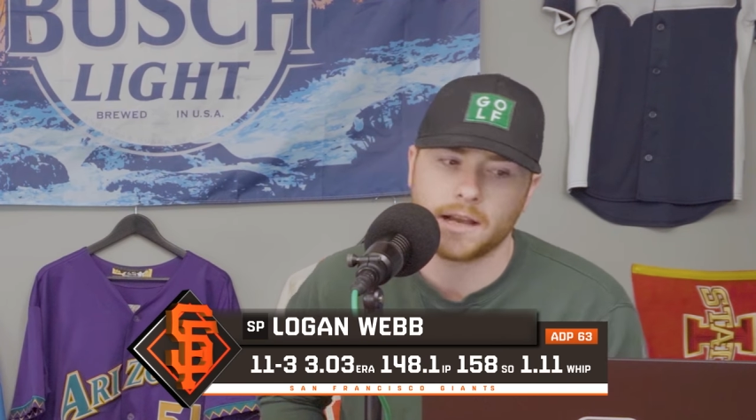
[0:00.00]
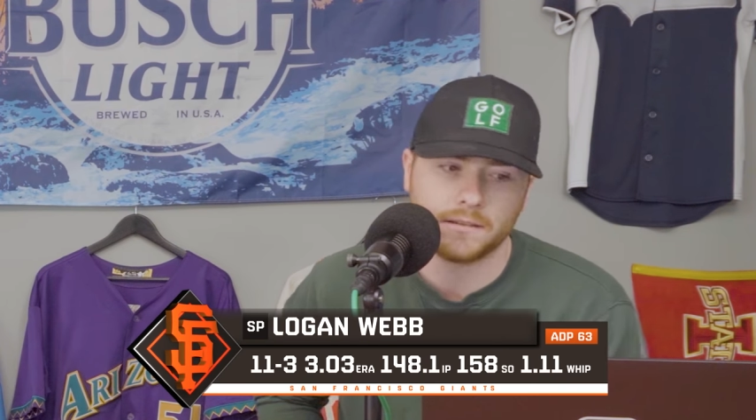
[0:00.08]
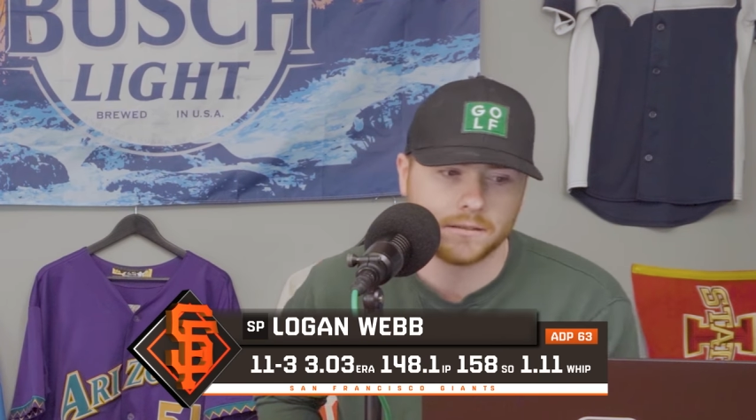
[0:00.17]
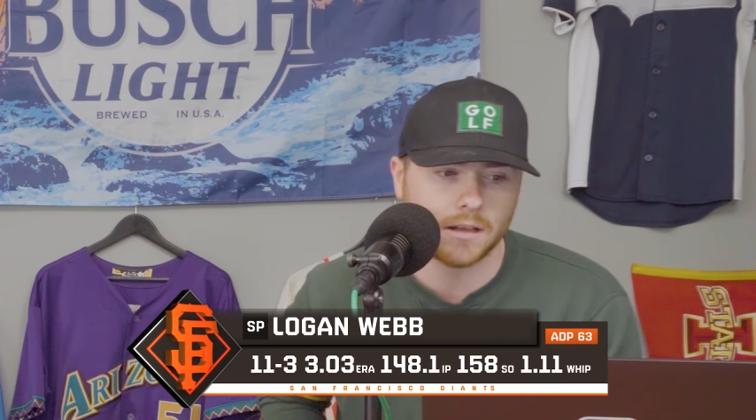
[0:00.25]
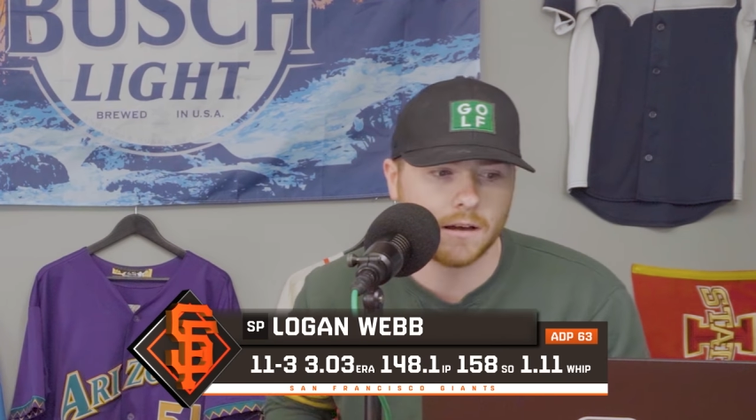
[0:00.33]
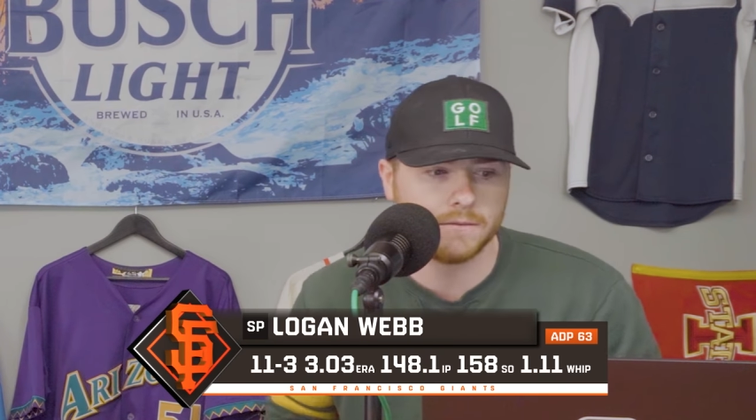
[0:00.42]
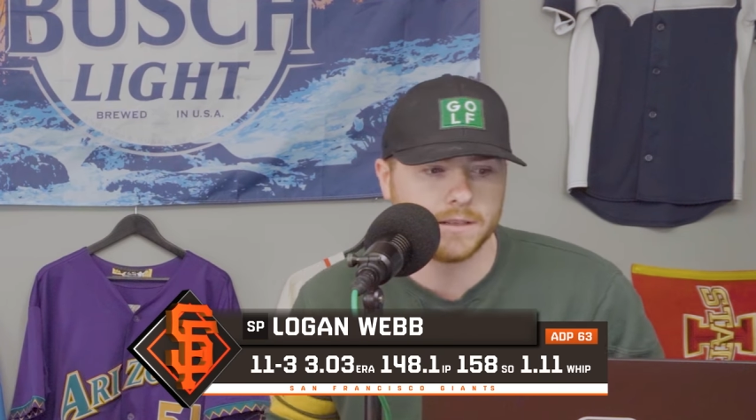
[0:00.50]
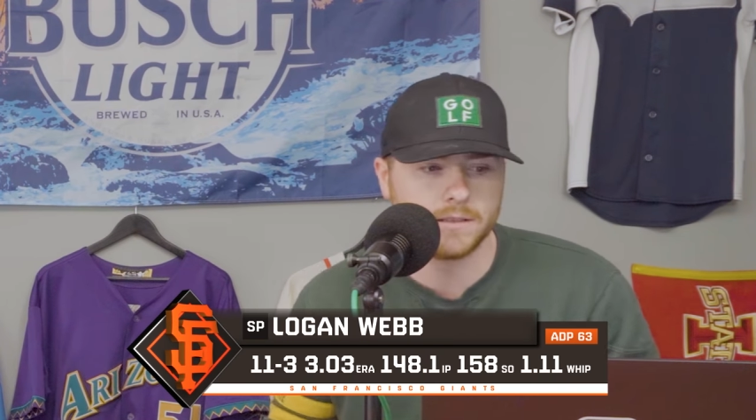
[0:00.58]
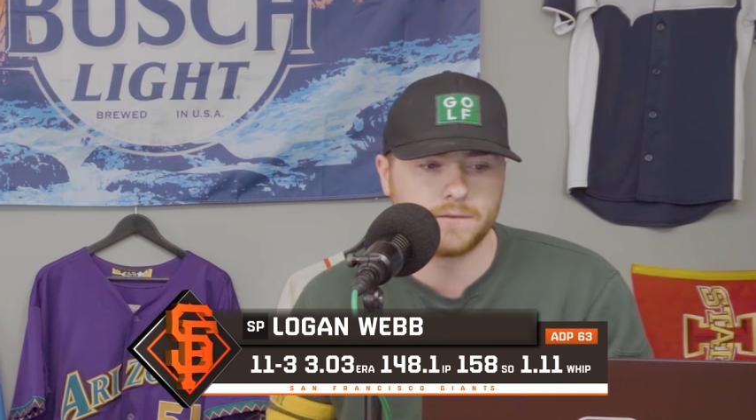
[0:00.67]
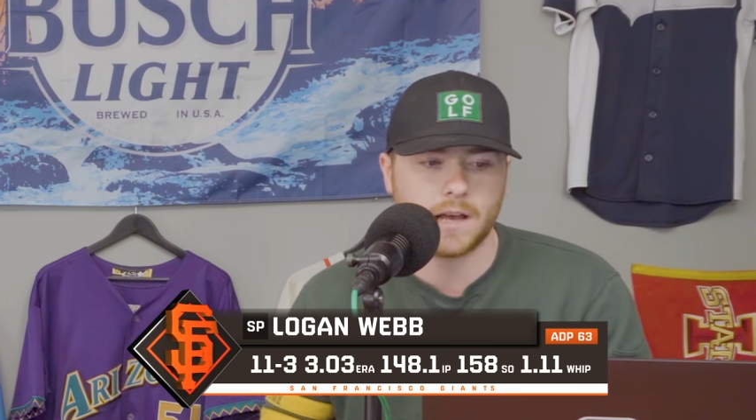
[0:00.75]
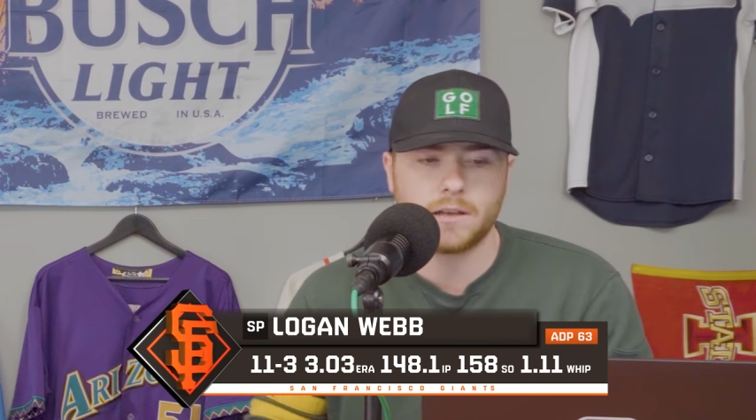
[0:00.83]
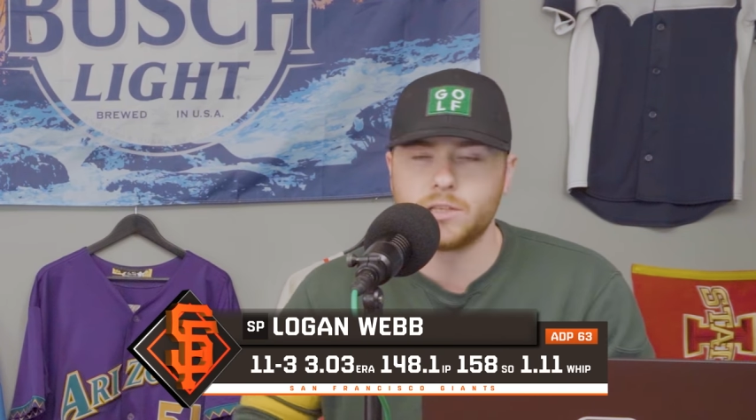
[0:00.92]
I love
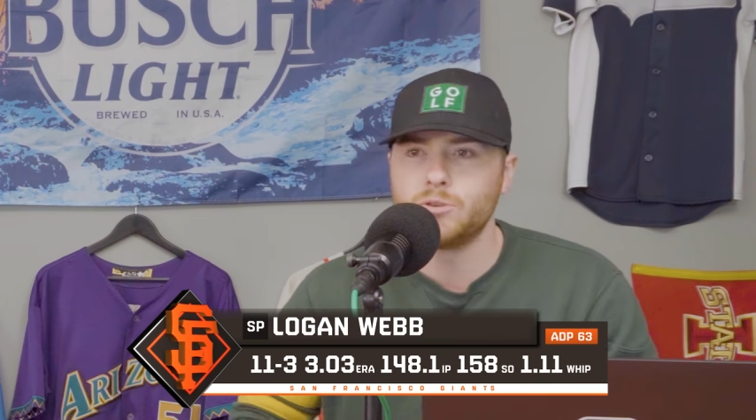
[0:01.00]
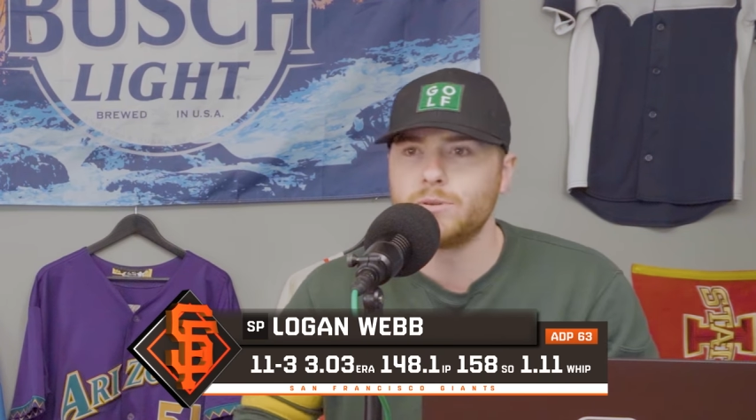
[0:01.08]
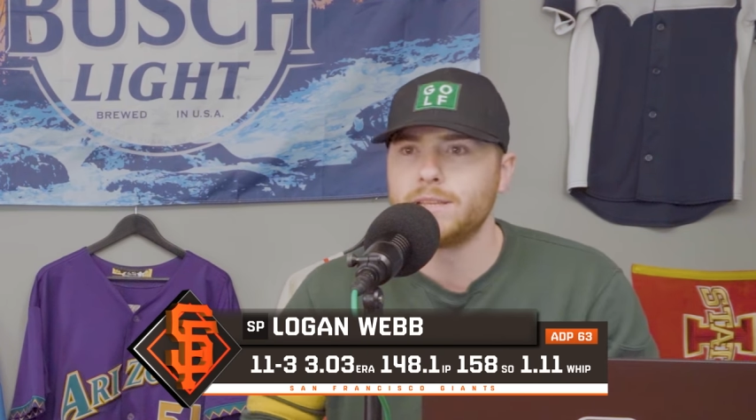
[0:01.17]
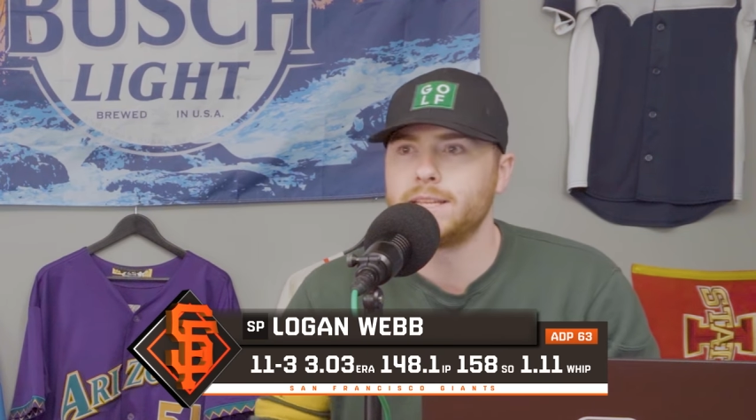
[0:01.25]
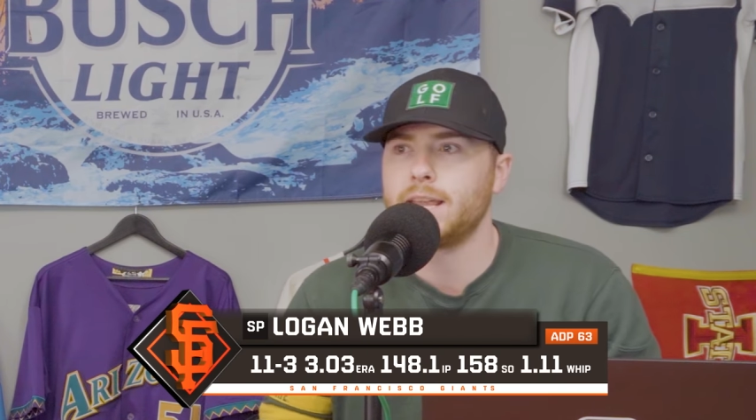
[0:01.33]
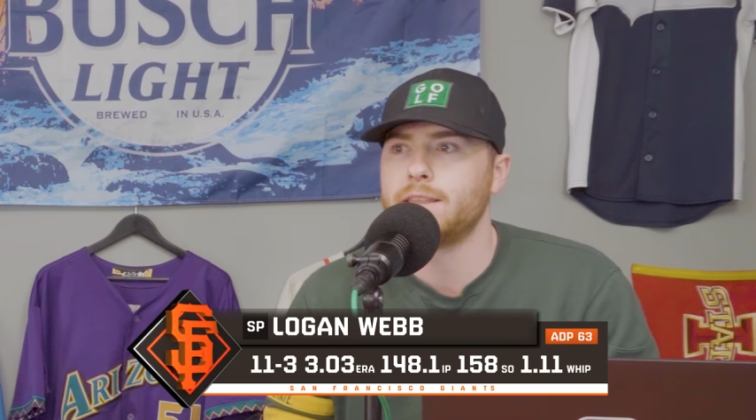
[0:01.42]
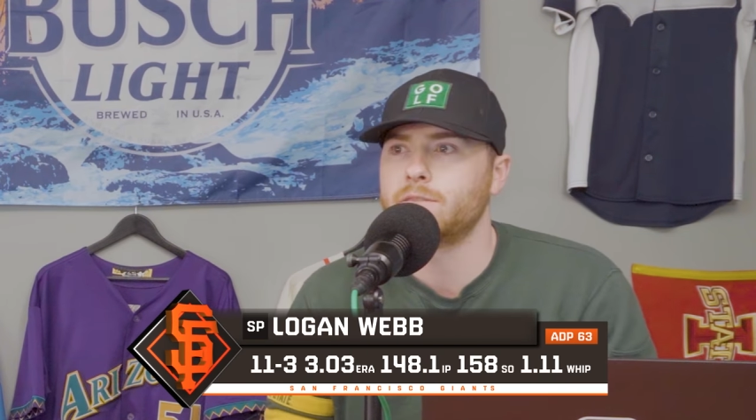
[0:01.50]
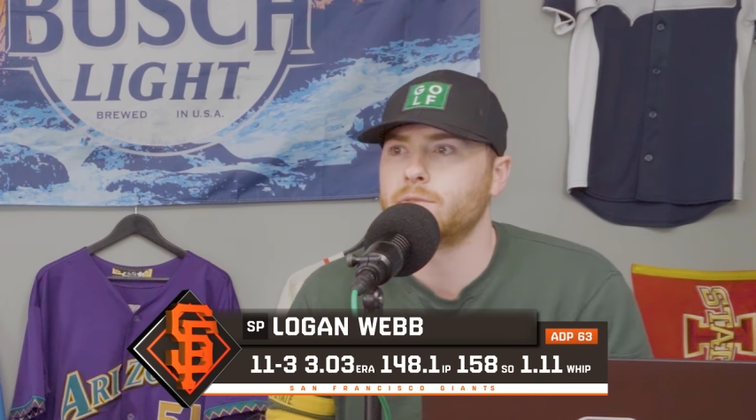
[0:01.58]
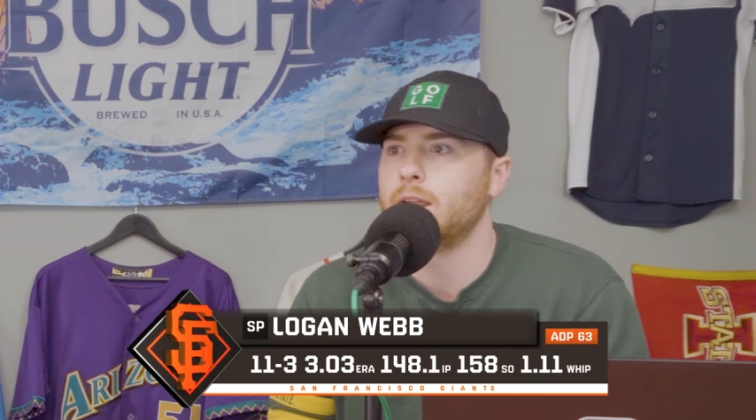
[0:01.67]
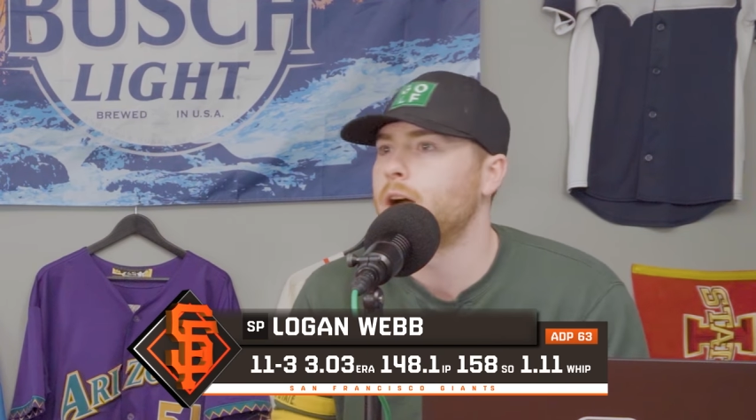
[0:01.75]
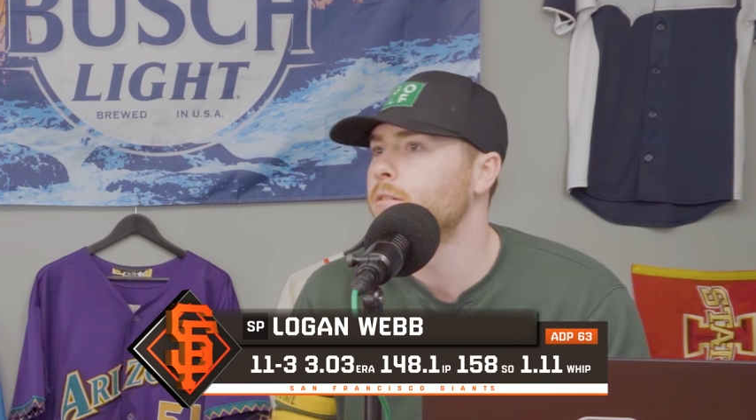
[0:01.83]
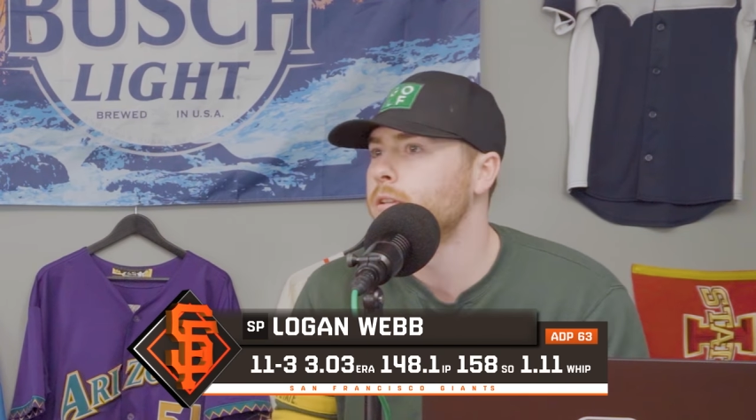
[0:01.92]
his value in the eighth
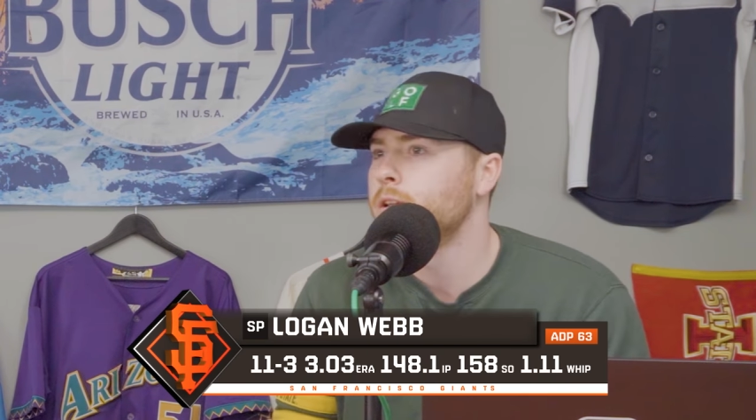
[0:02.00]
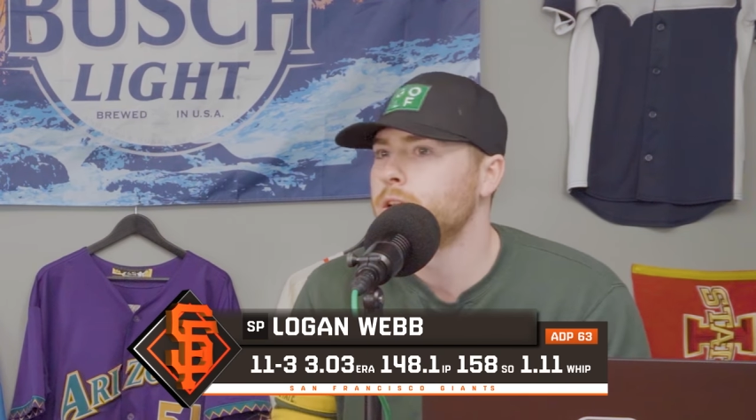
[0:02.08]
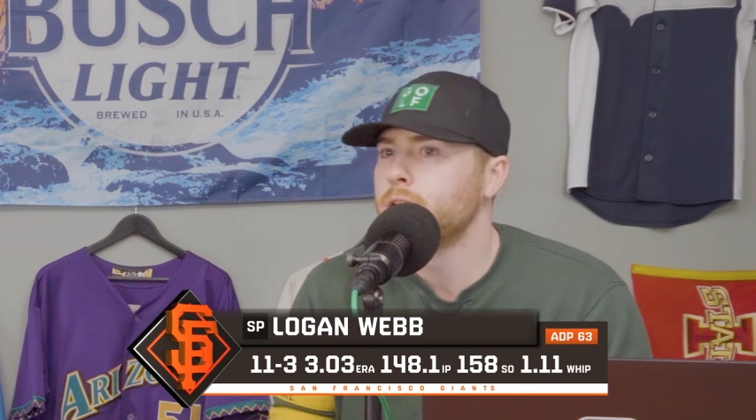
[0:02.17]
round.